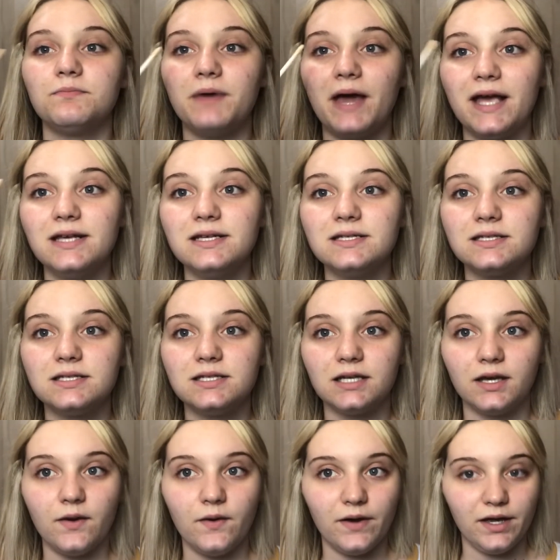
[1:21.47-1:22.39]
base
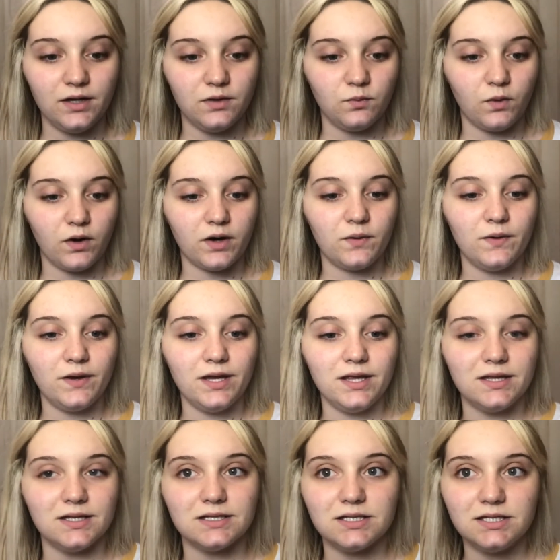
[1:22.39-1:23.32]
to go ahead and work
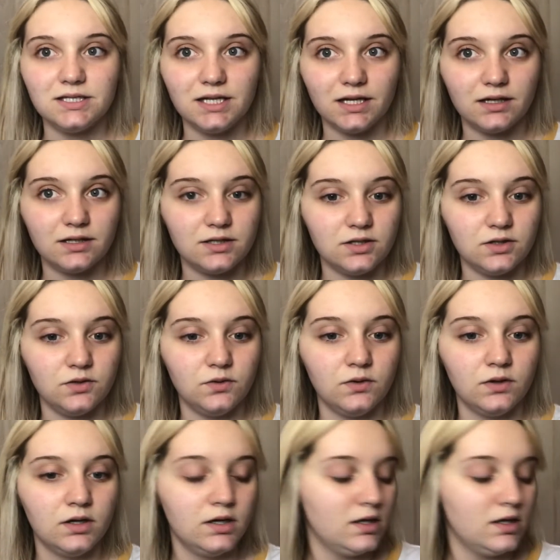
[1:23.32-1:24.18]
with and stick to.